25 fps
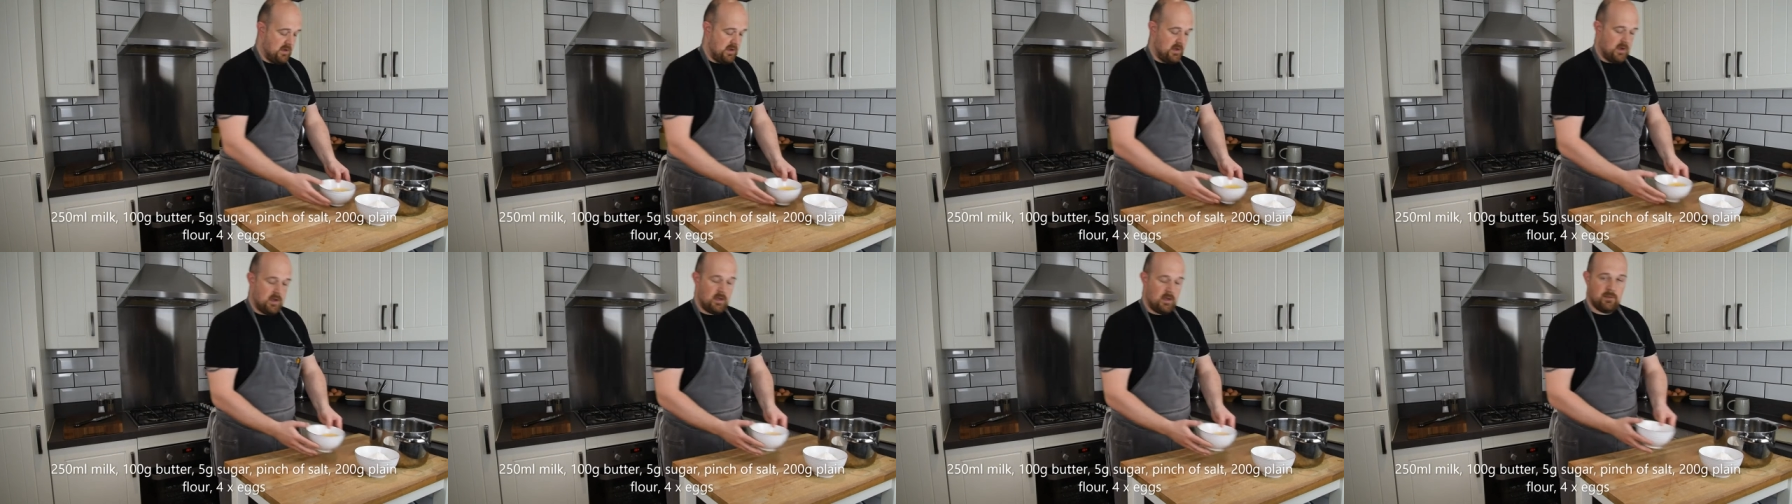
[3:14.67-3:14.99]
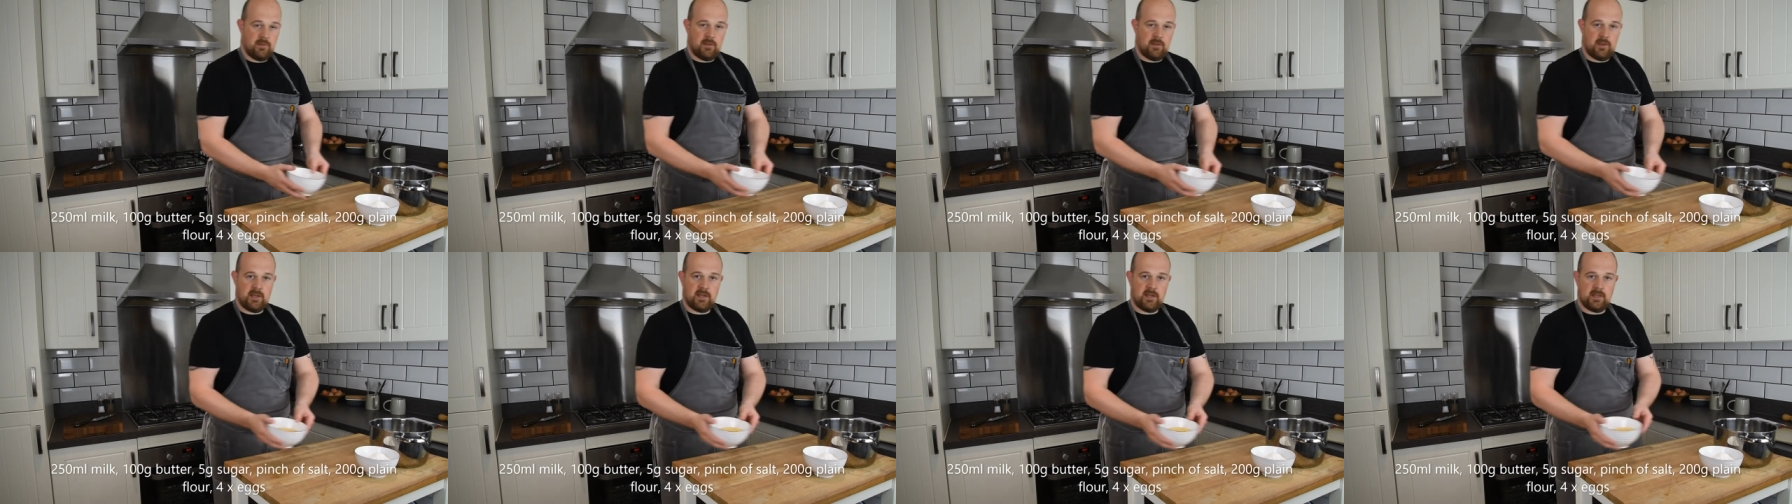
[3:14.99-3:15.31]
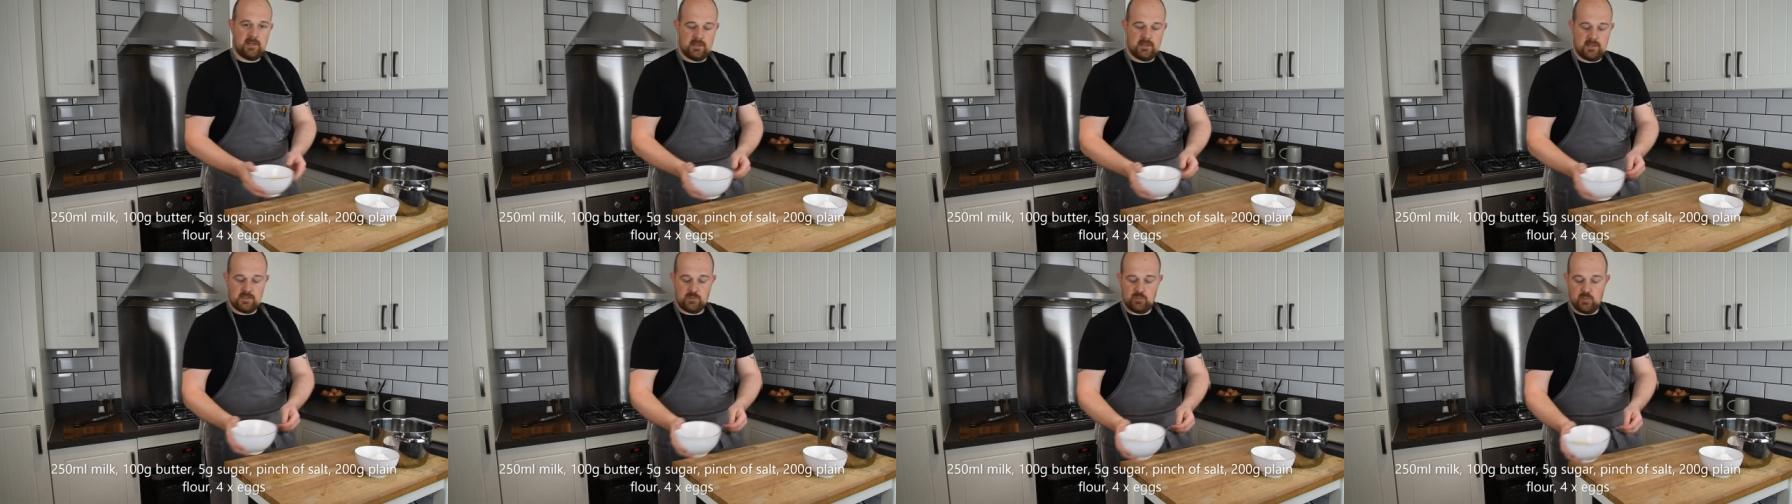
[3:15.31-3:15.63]
and then
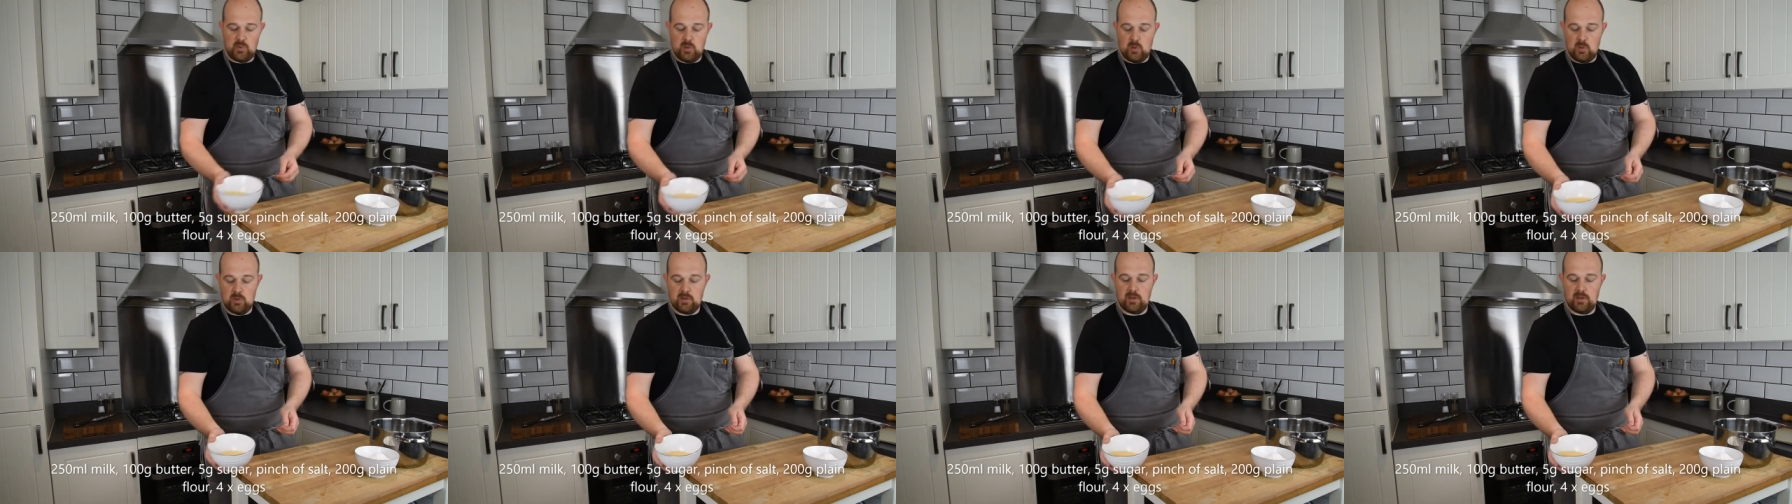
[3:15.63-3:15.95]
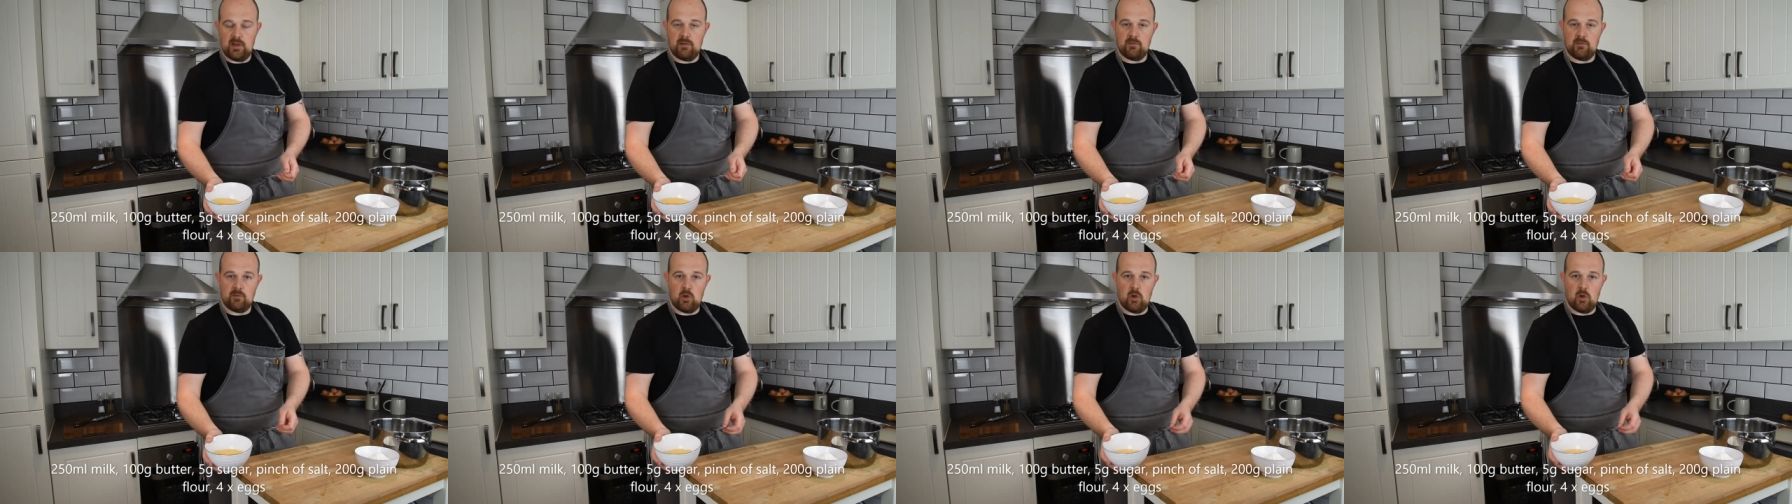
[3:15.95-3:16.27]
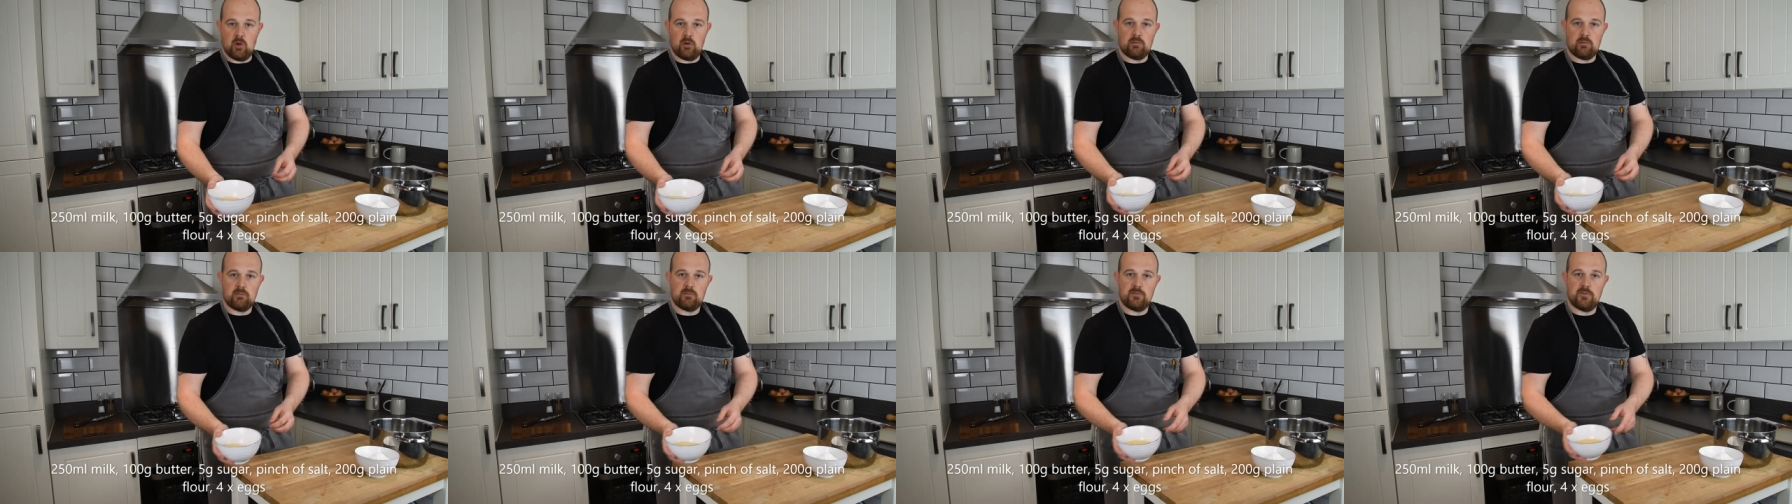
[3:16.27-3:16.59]
in this bowl I've got
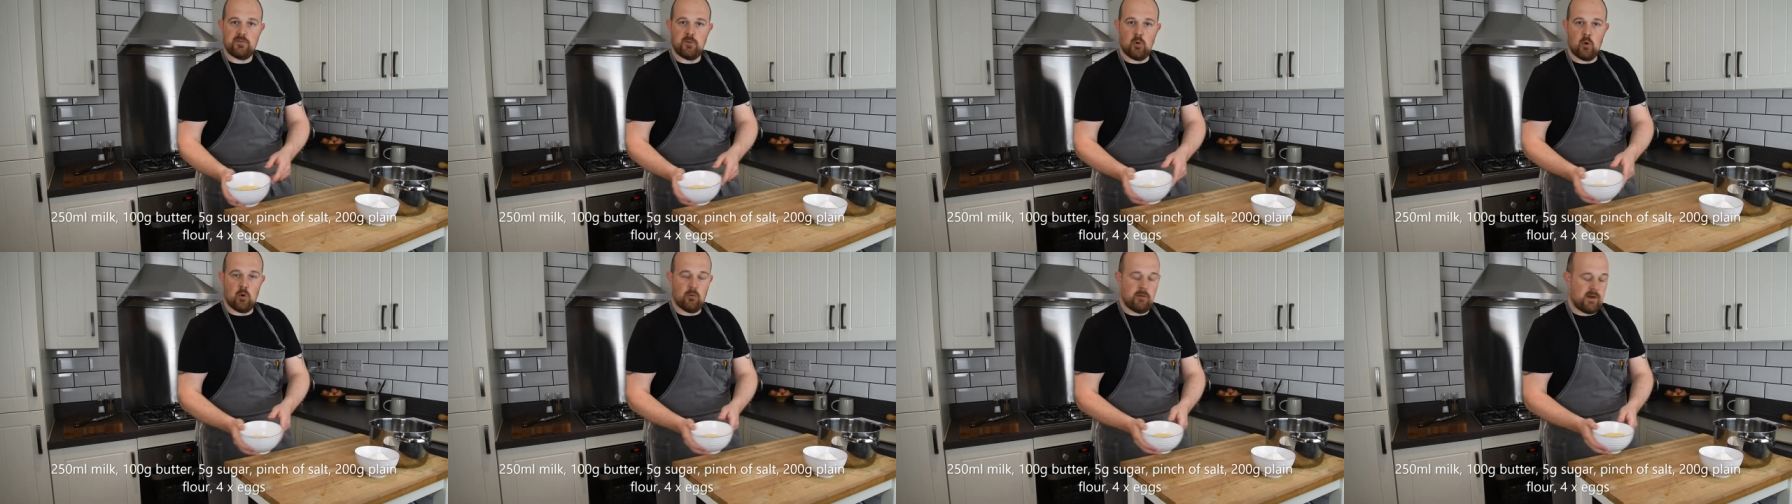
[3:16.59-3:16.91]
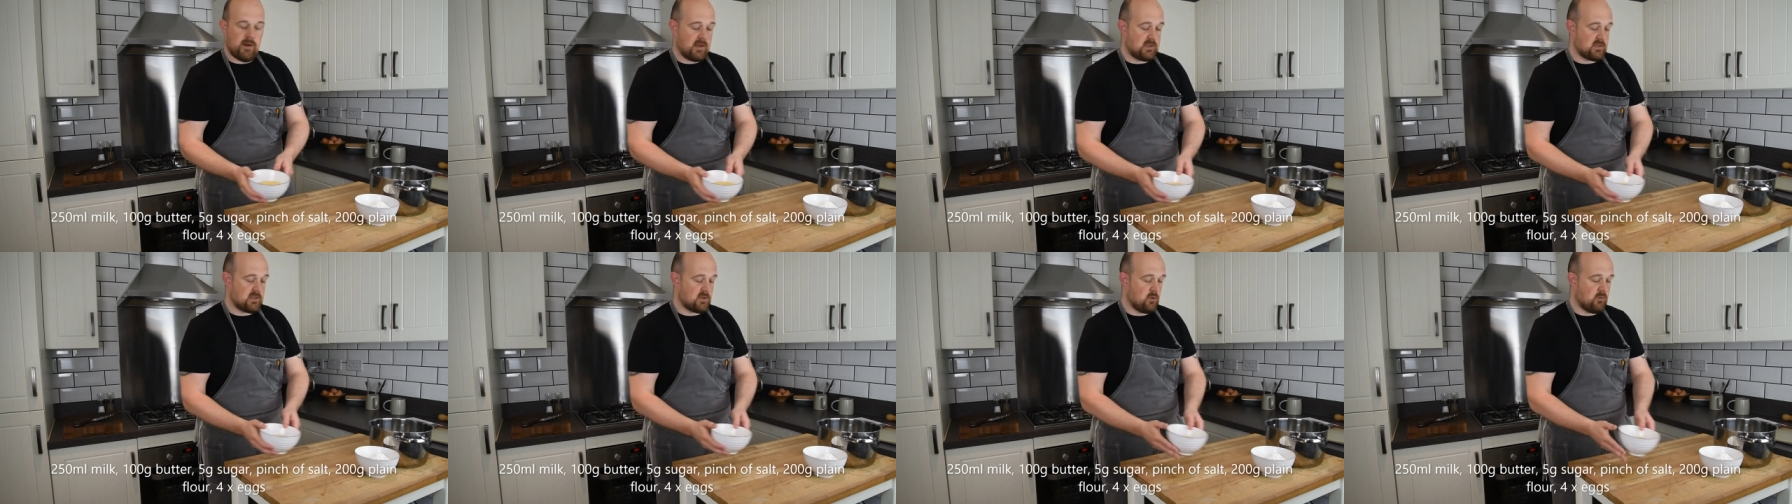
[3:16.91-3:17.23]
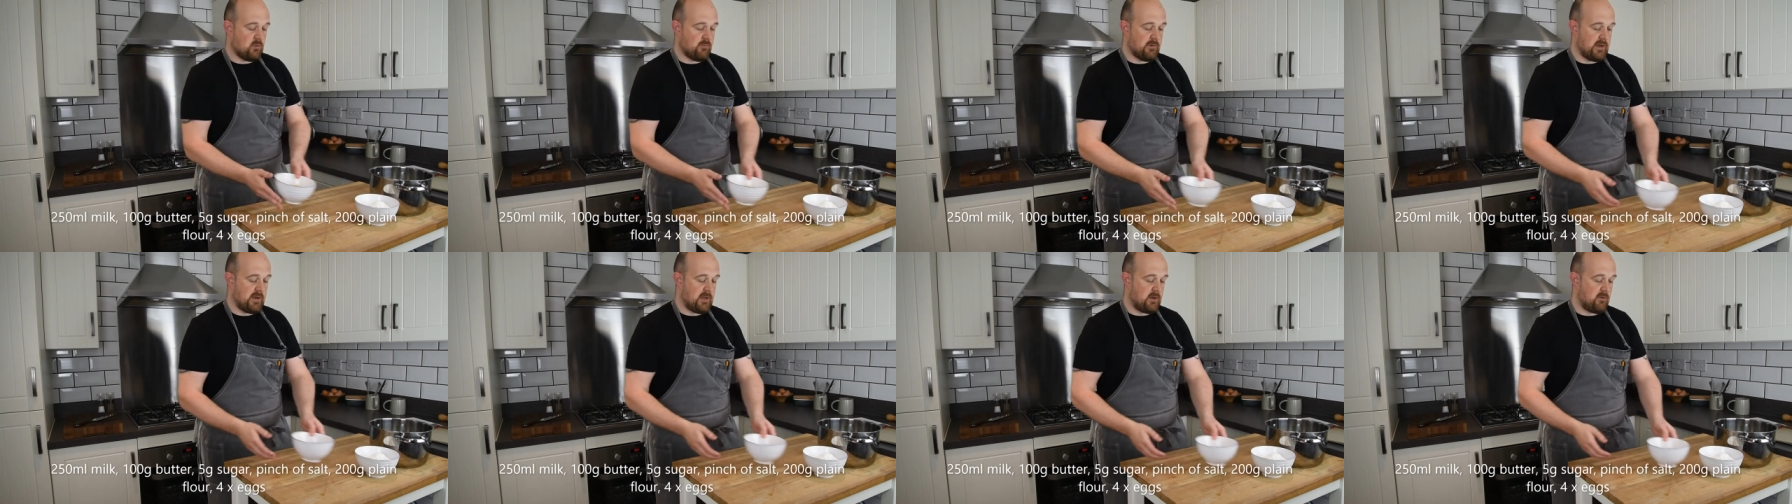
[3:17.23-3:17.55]
four eggs
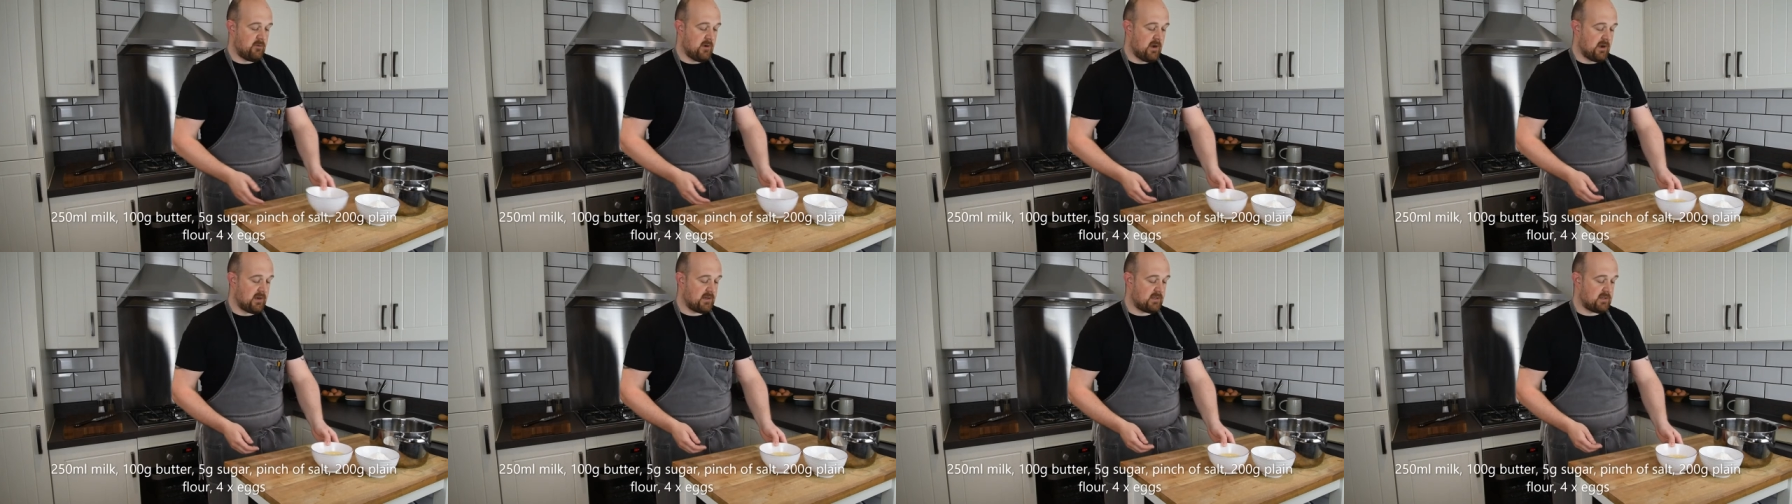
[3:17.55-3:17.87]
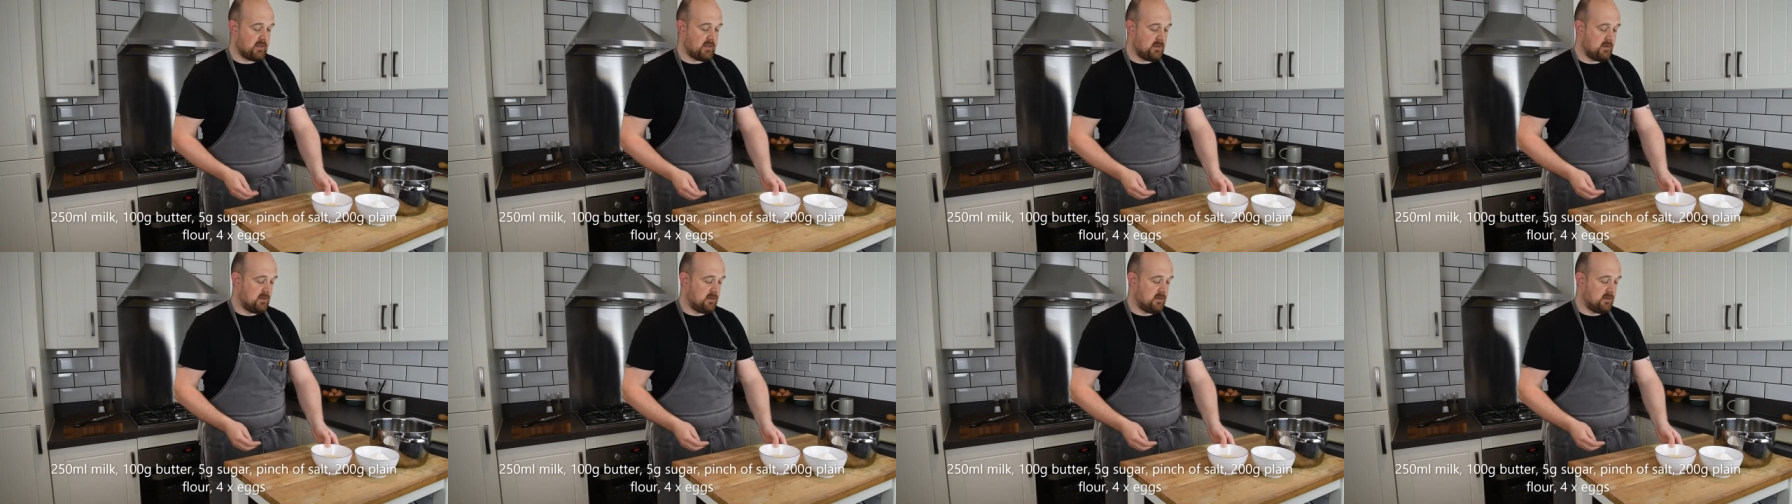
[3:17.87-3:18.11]
already cracked.